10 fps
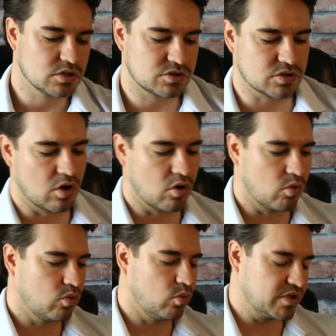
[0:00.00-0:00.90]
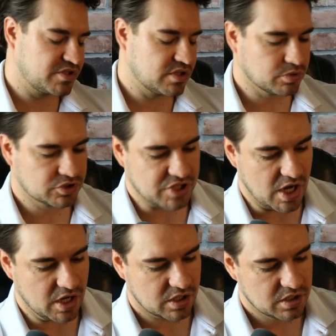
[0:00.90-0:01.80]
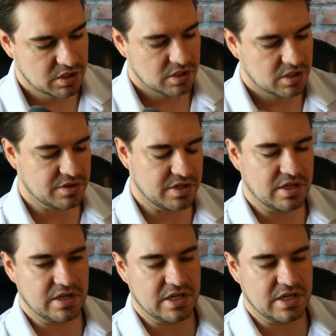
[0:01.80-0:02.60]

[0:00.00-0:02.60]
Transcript: So with Simple Check, then it